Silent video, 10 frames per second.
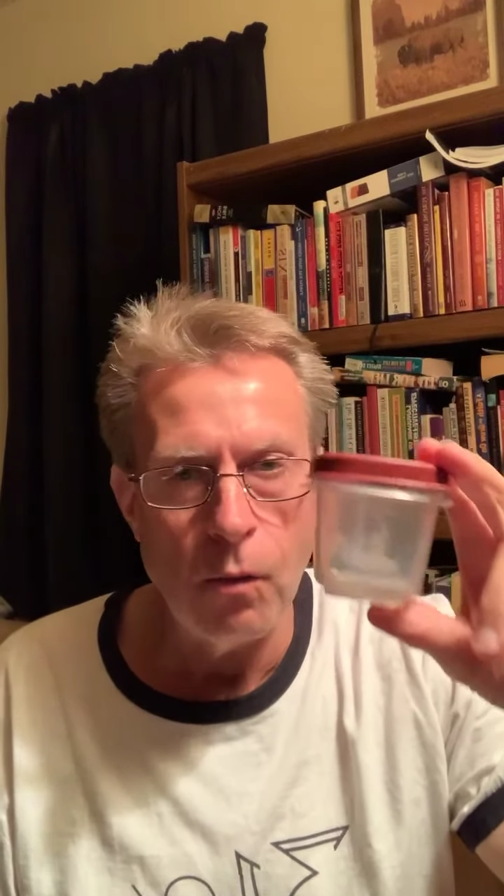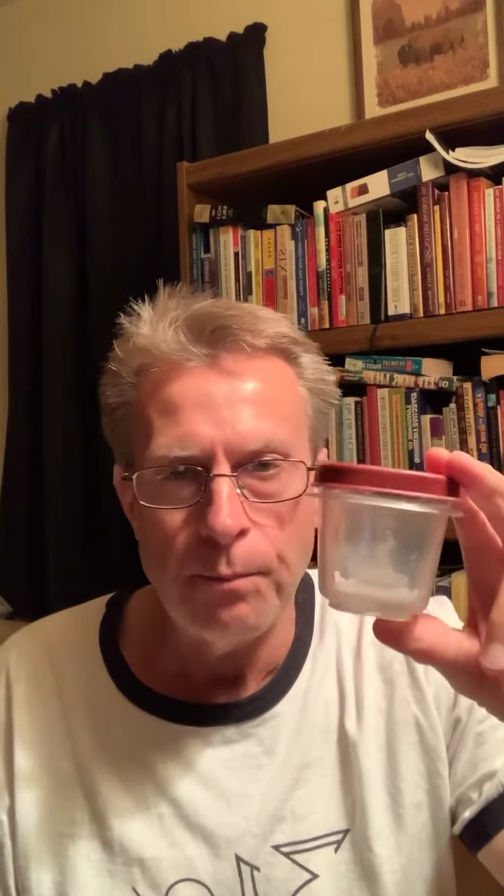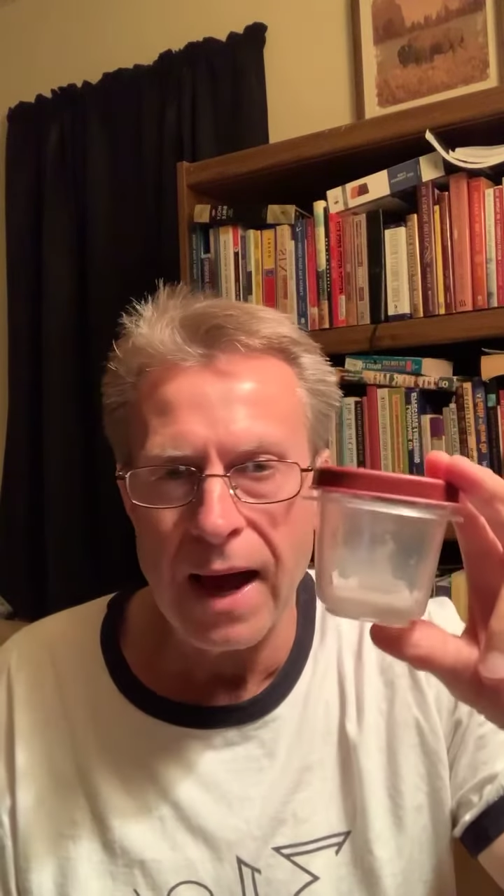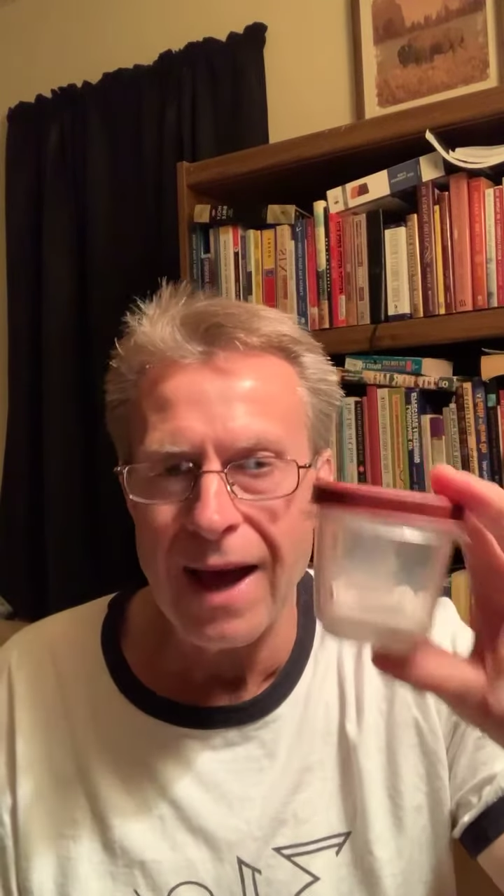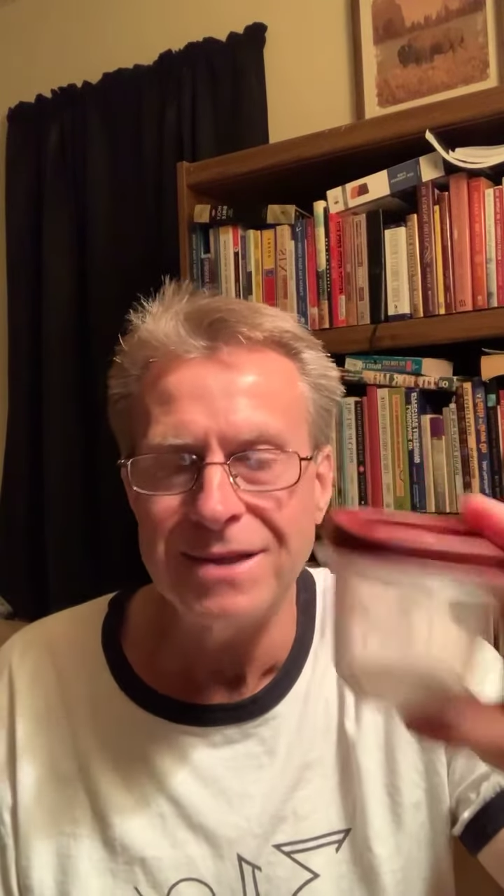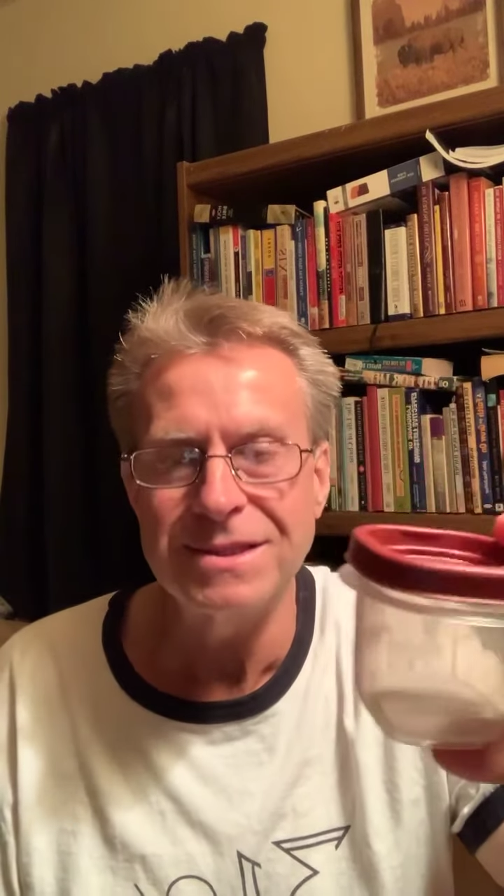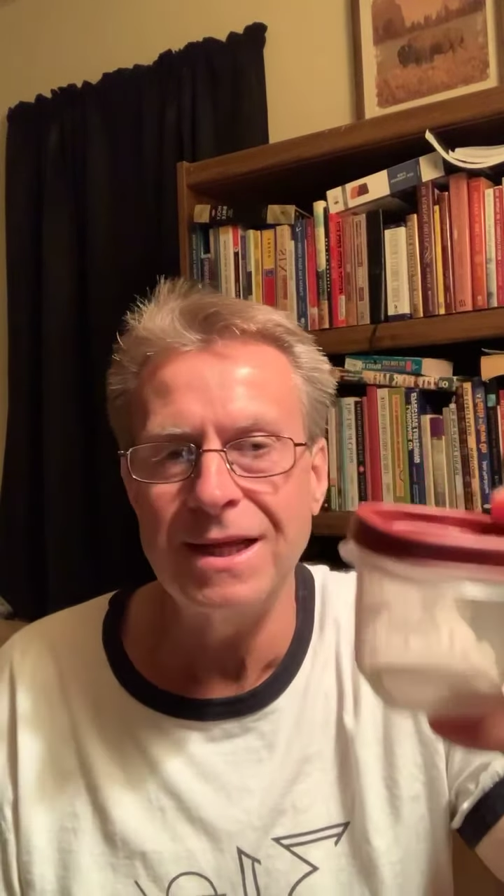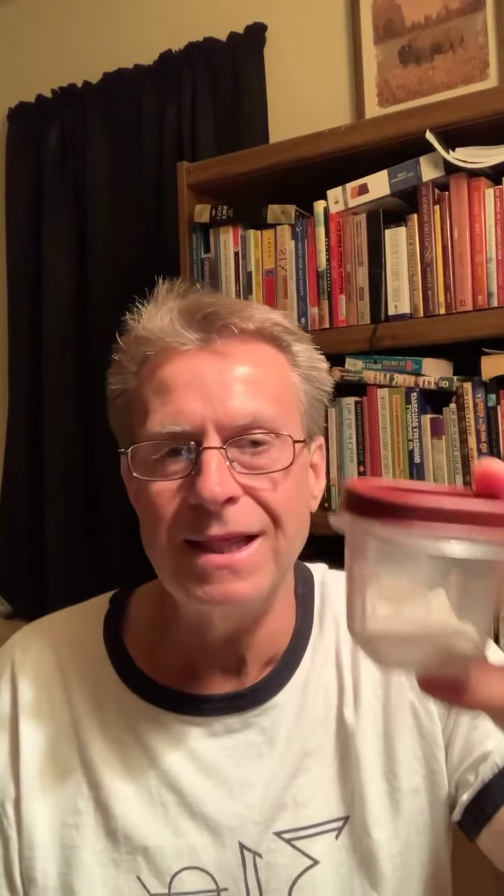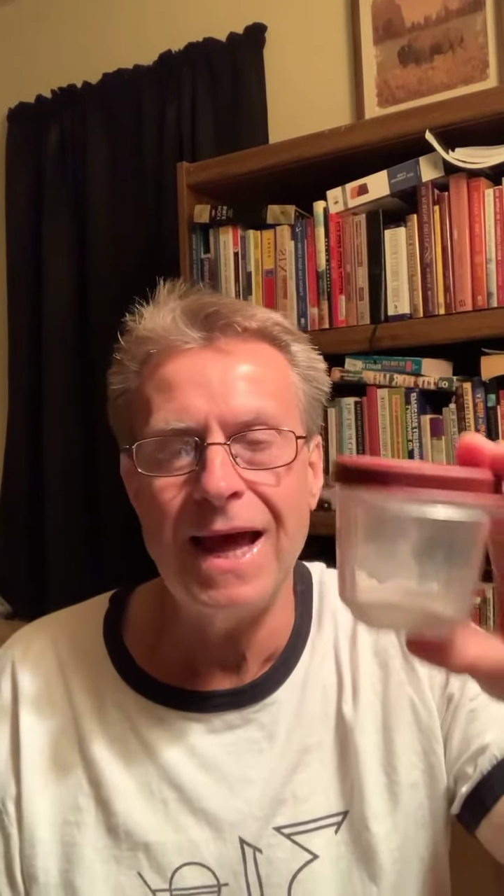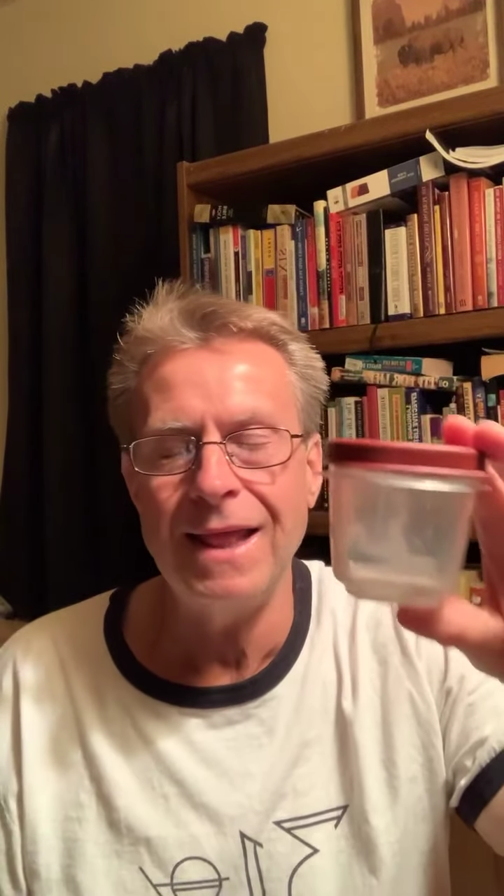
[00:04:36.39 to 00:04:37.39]
pasta
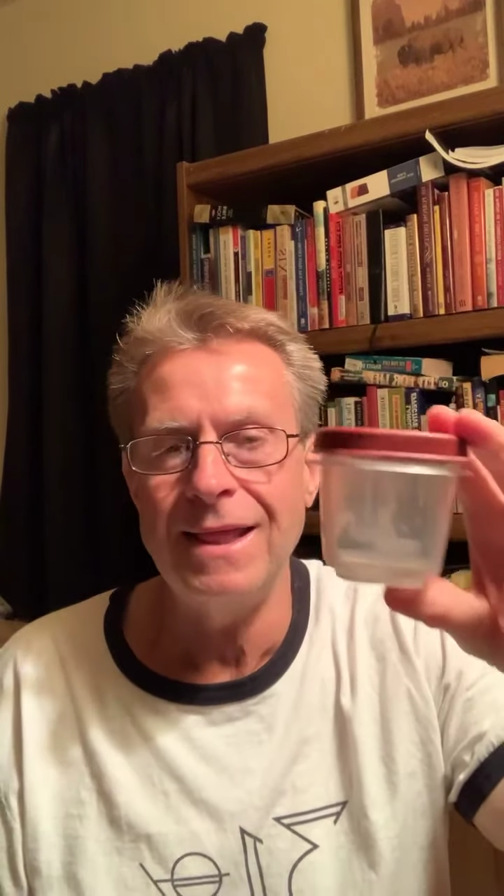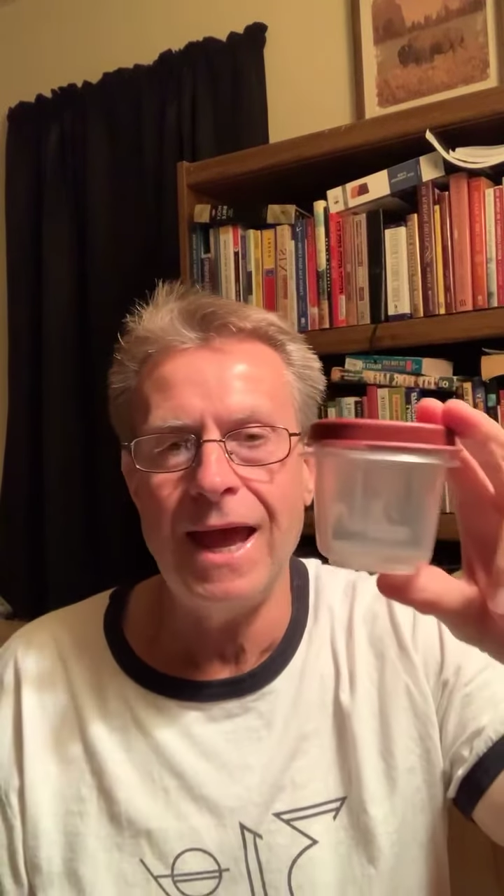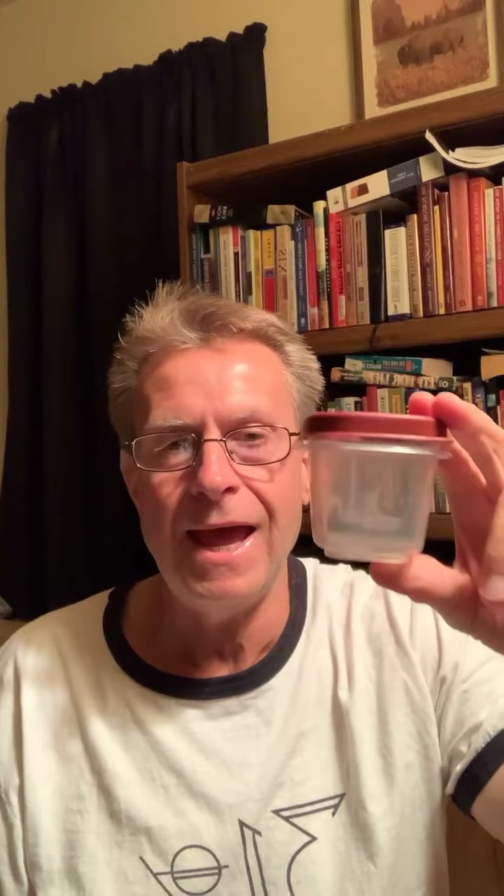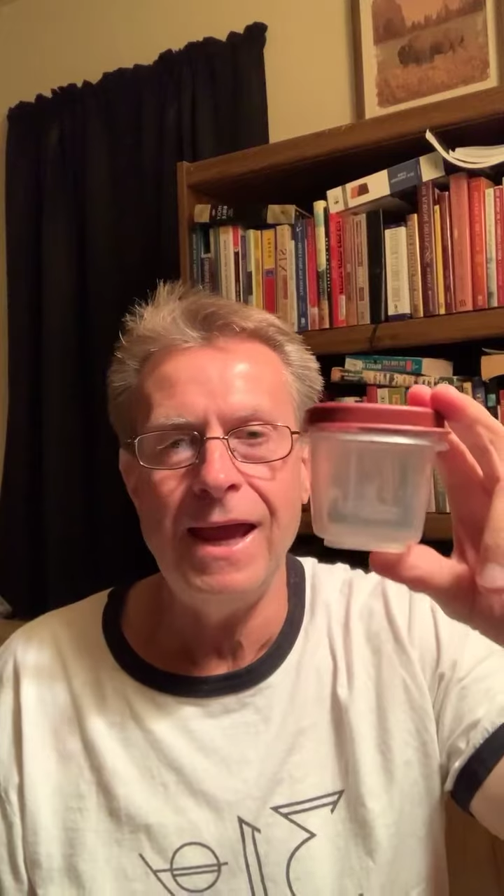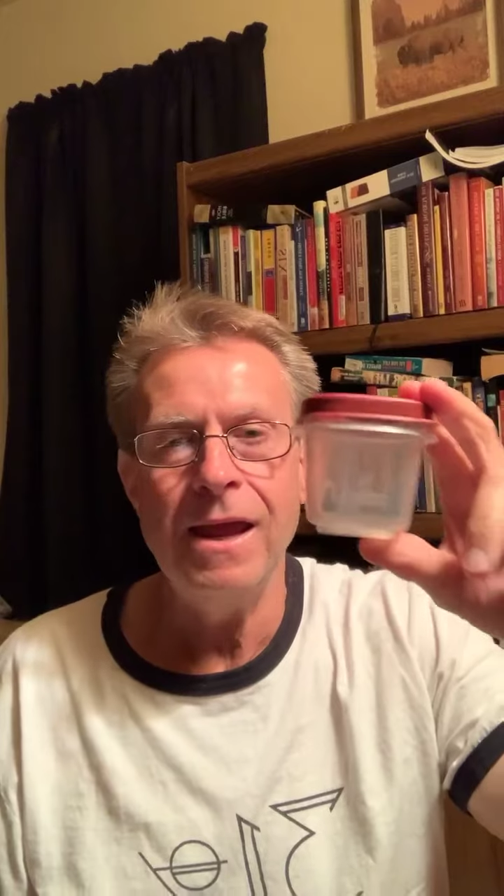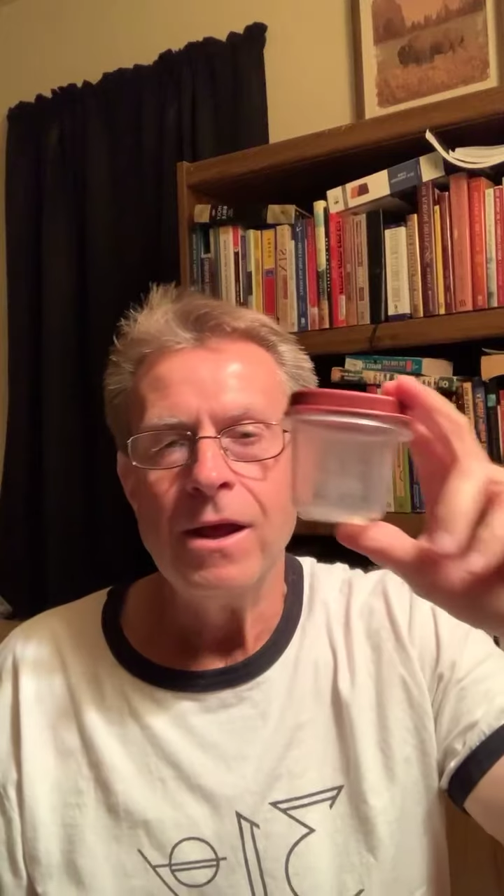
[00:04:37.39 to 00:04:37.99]
that day.